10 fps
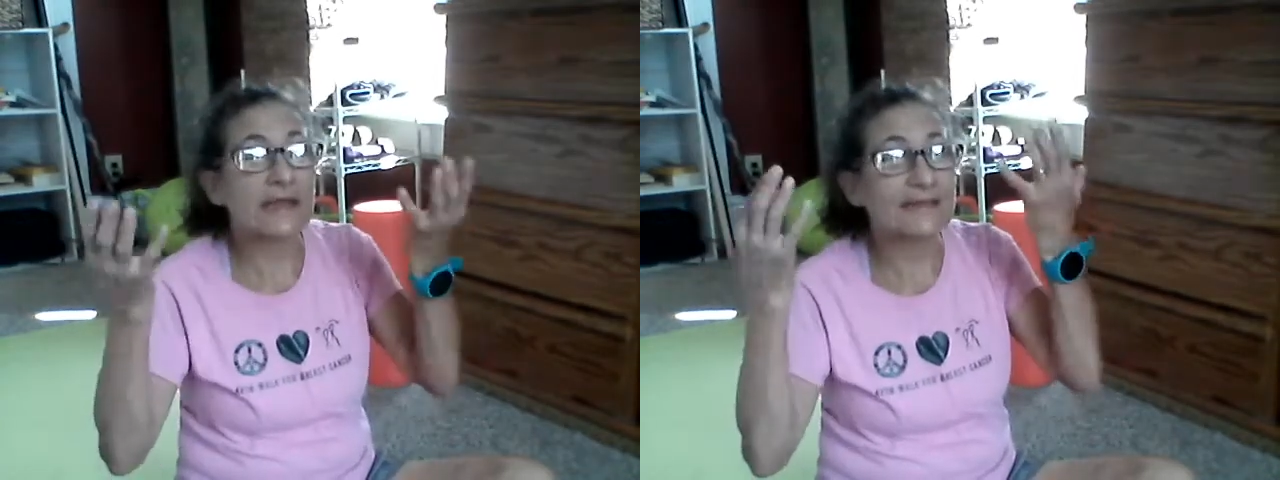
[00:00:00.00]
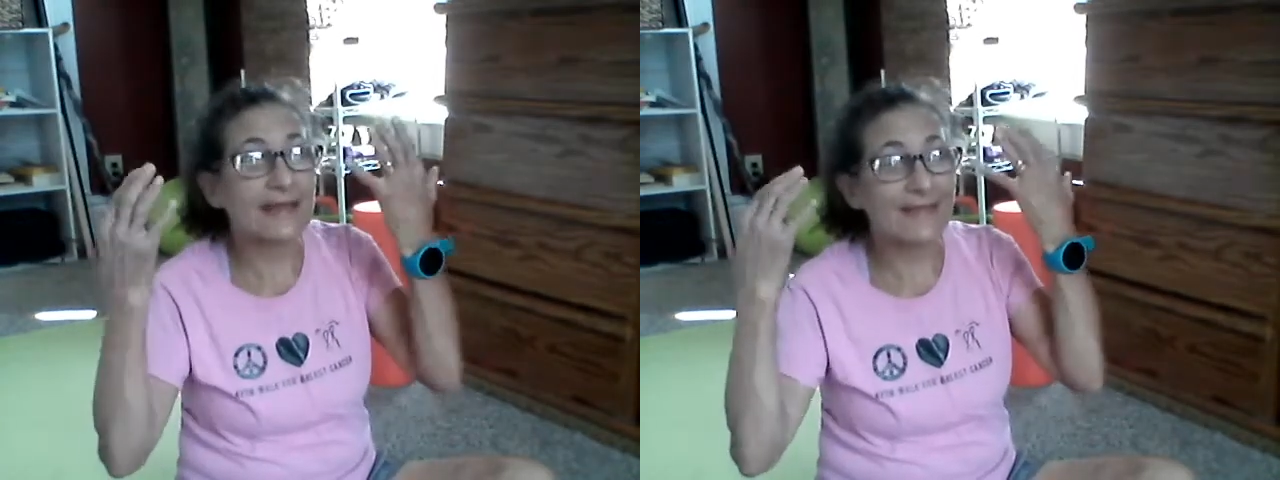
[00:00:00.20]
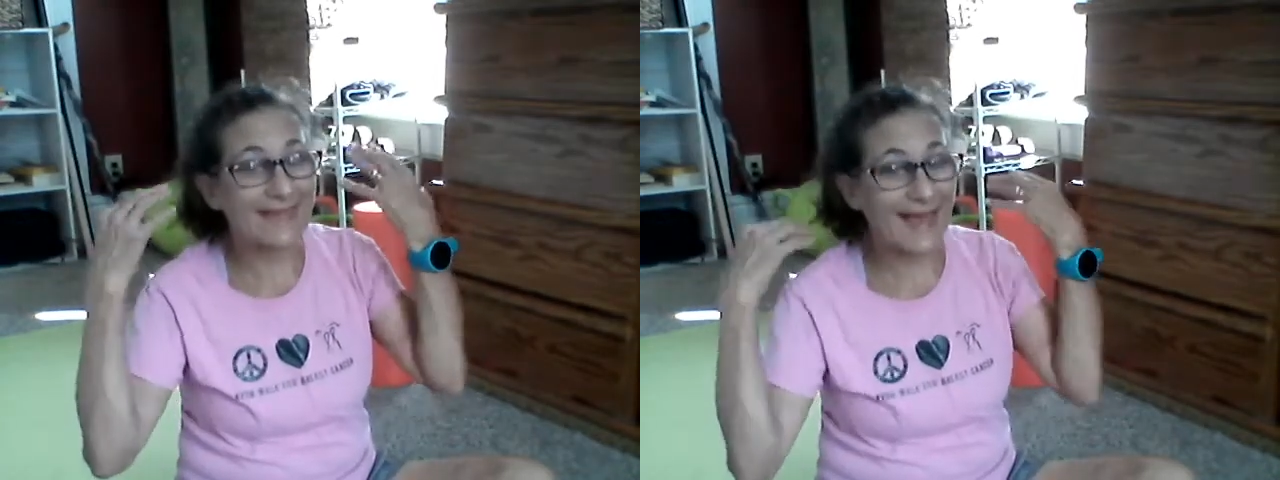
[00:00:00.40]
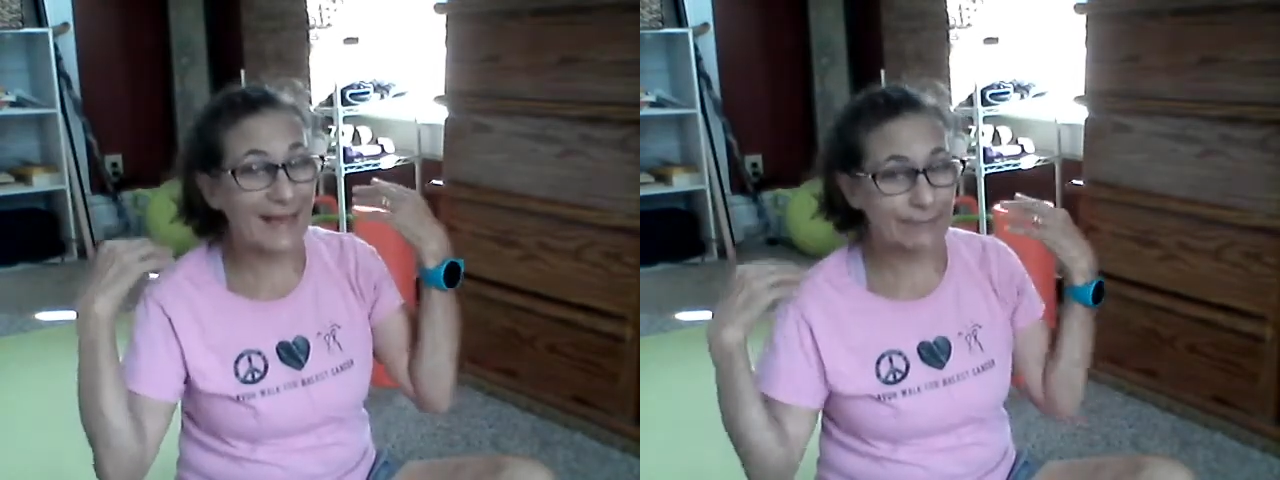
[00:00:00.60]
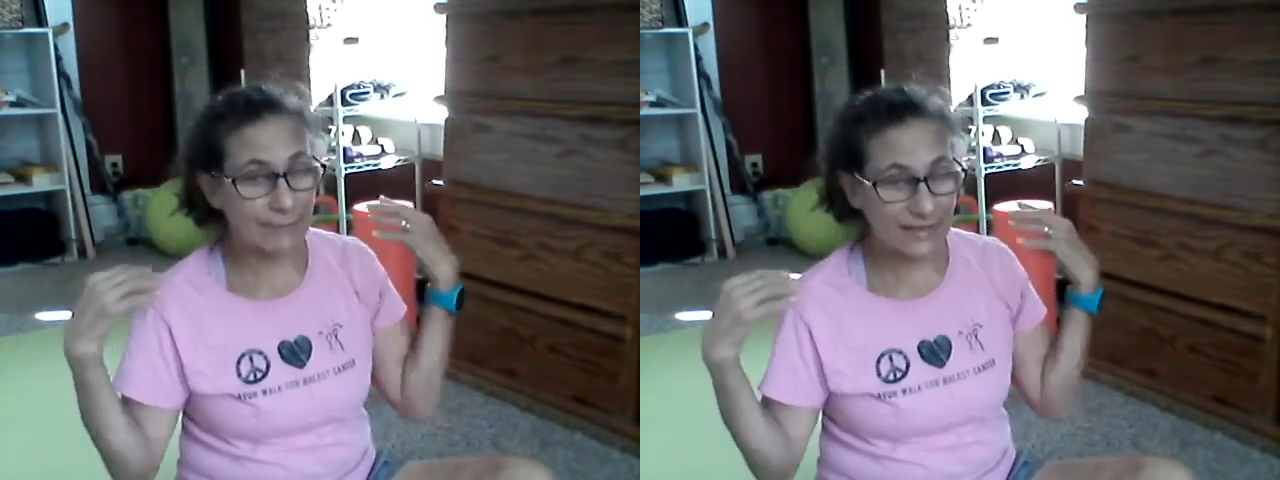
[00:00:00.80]
and get
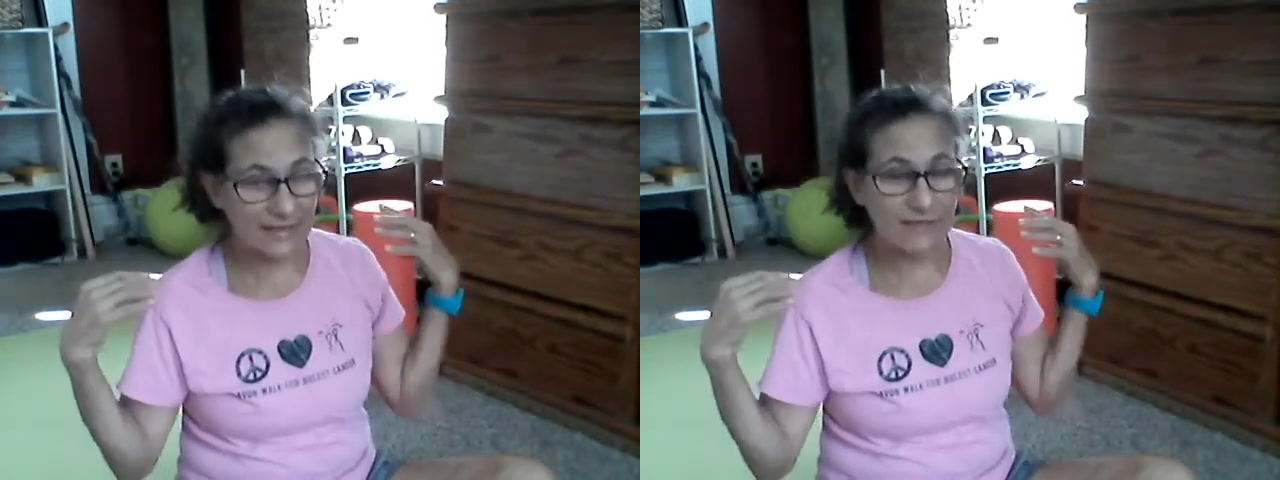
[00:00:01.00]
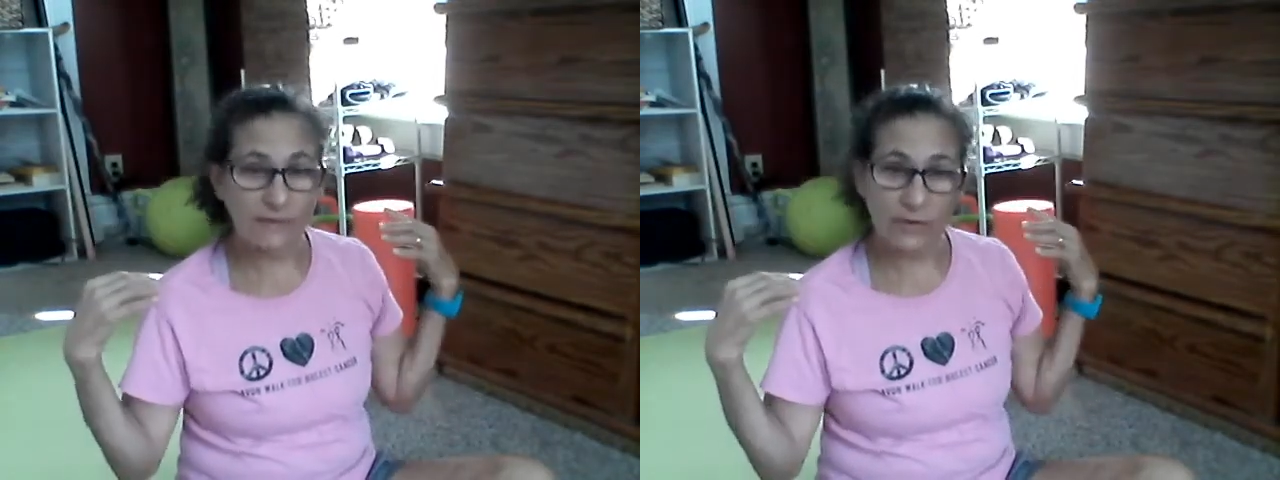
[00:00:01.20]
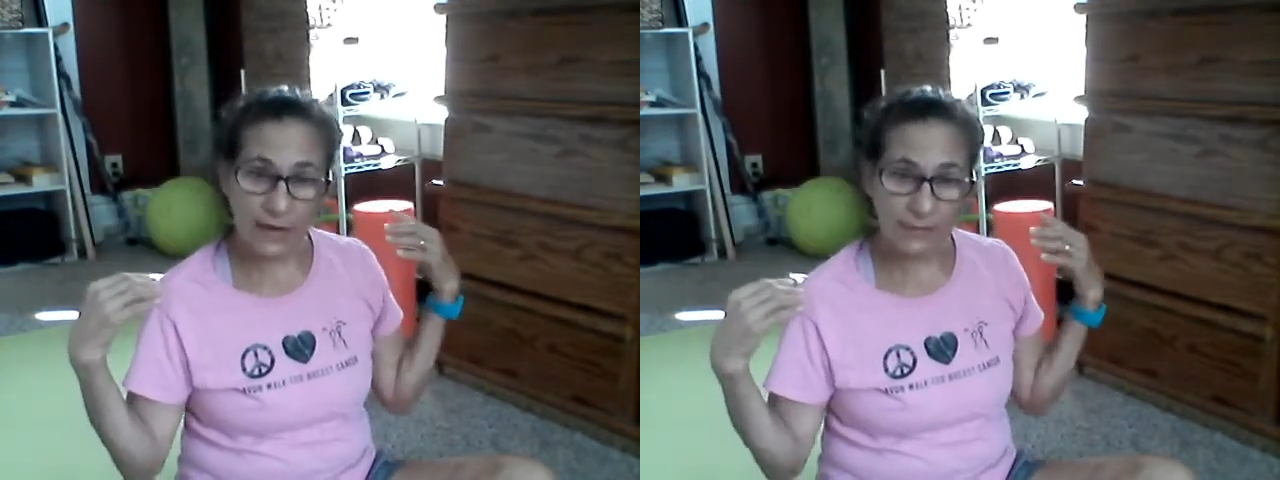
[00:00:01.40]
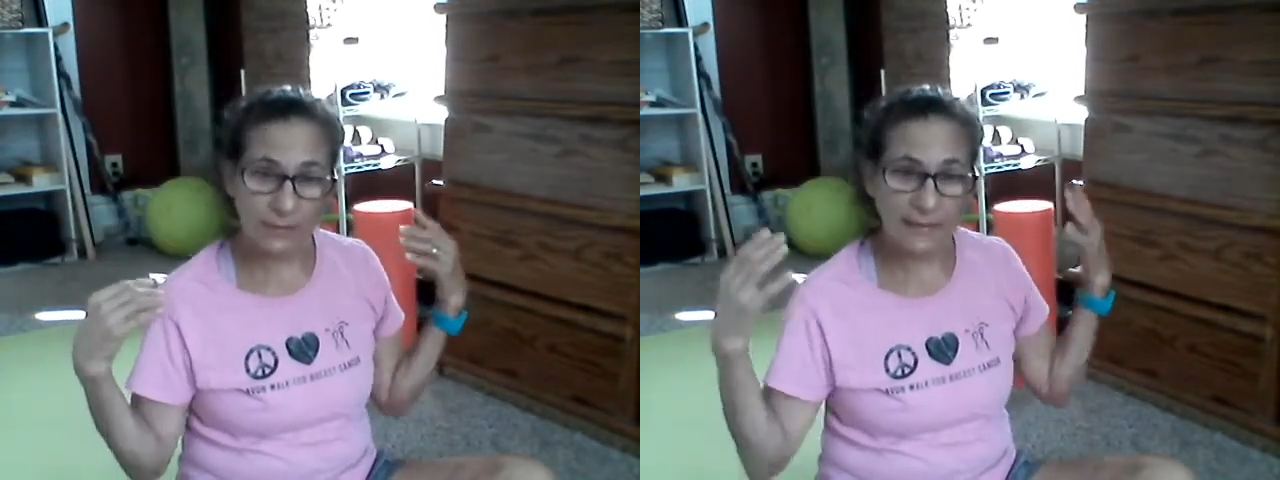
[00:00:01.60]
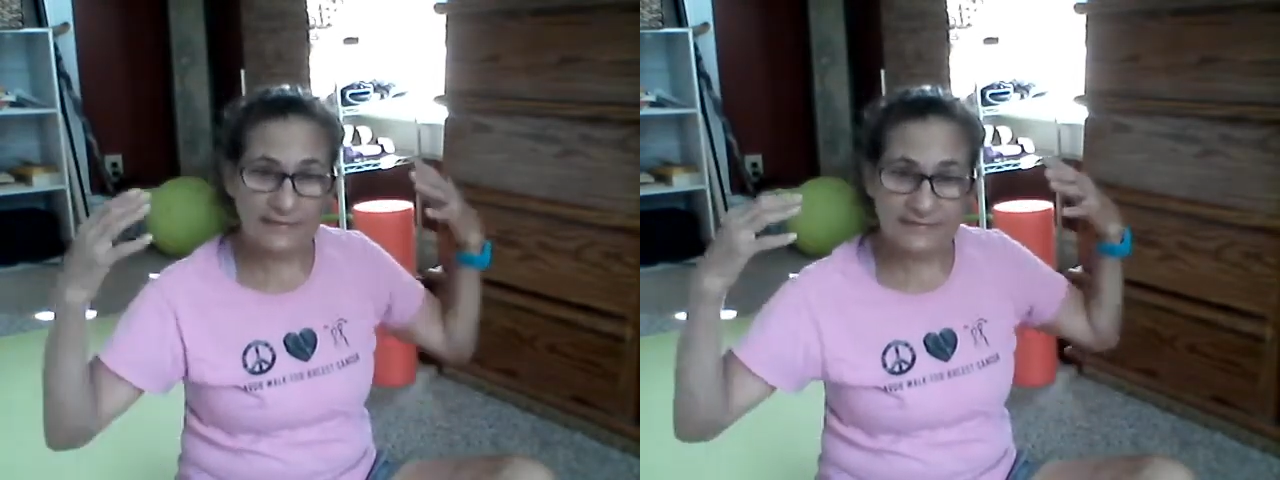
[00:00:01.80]
that piece of your upper
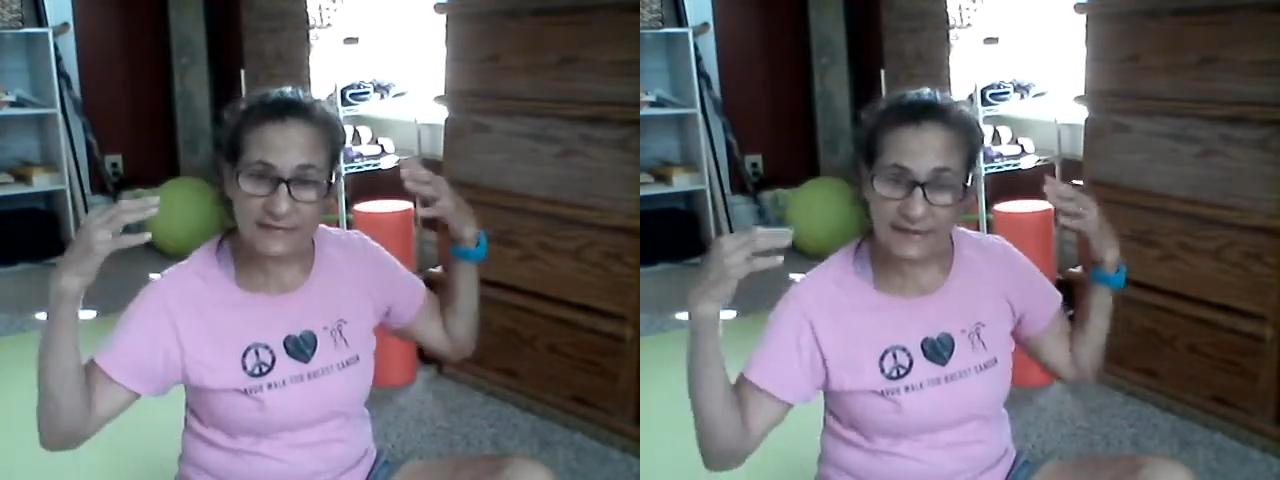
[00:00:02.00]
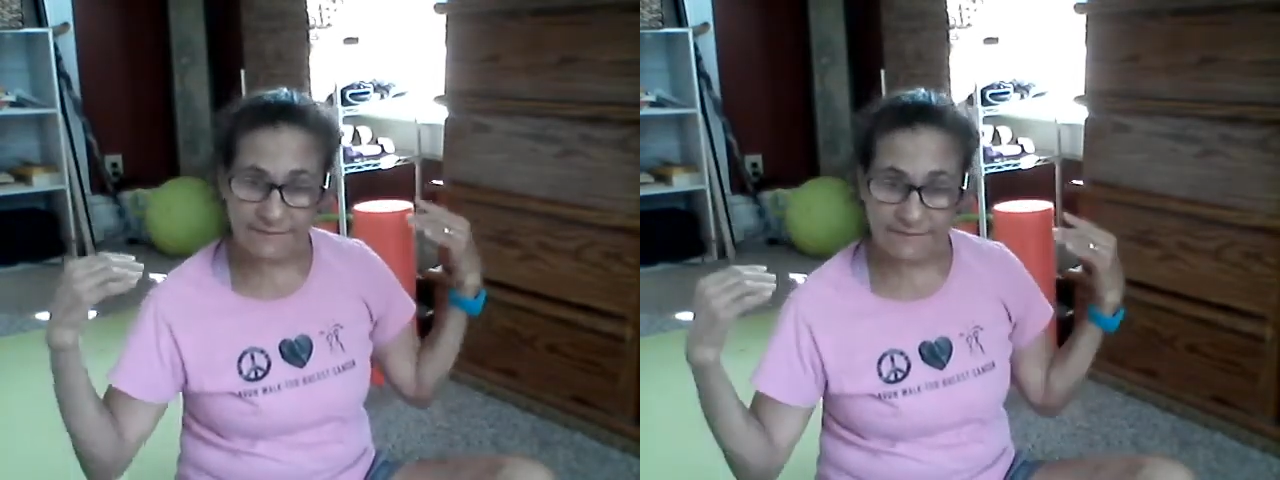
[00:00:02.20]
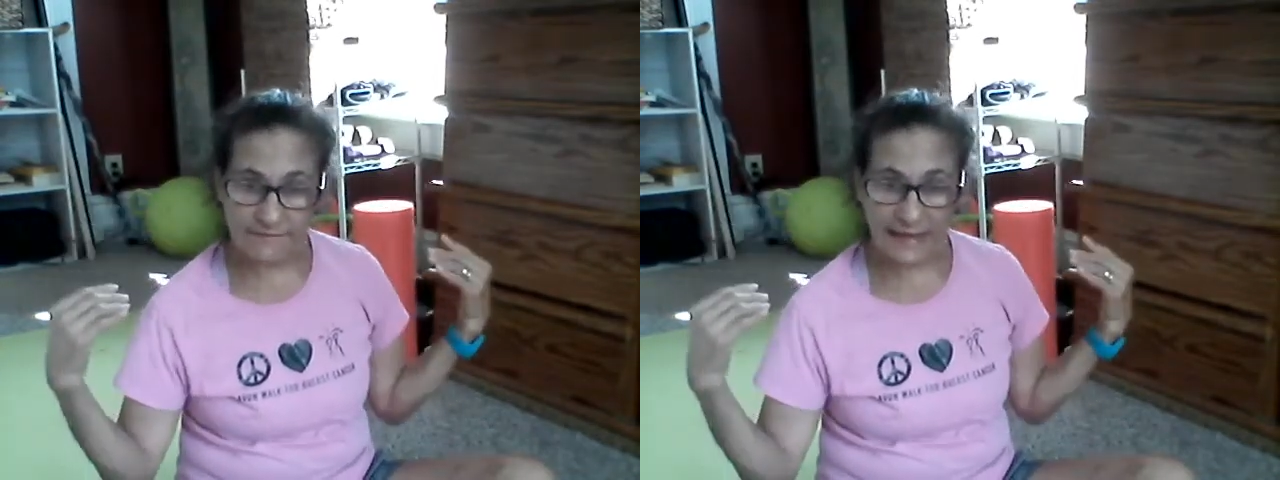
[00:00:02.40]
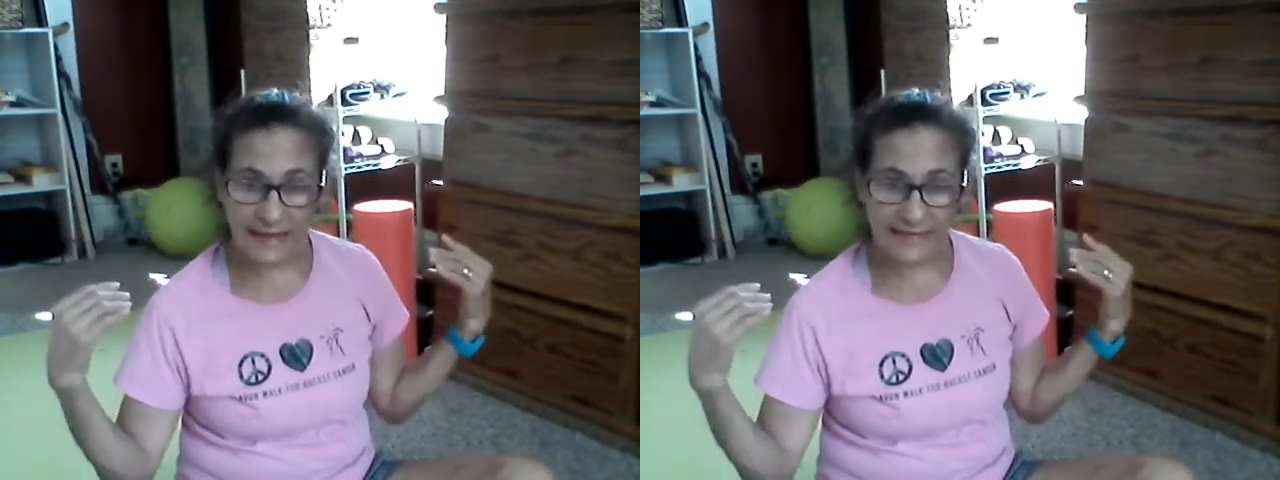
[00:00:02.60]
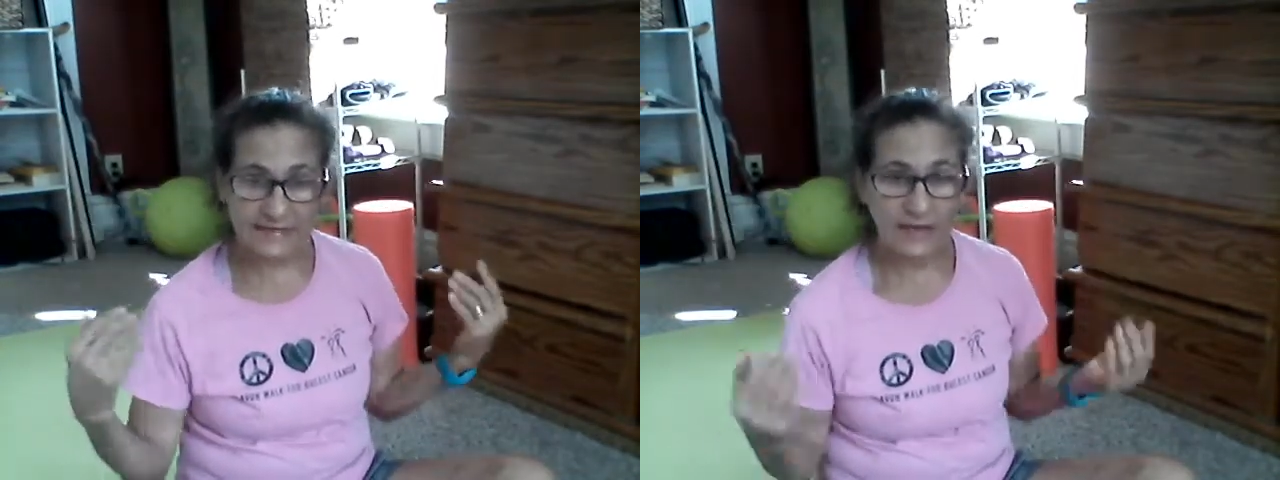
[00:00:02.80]
back to lay
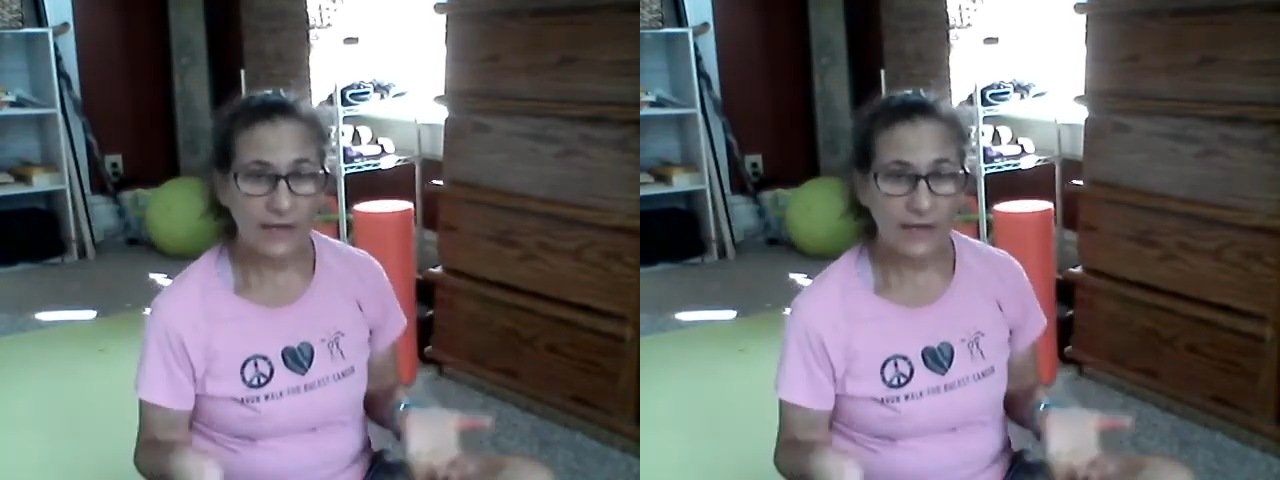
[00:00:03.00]
flat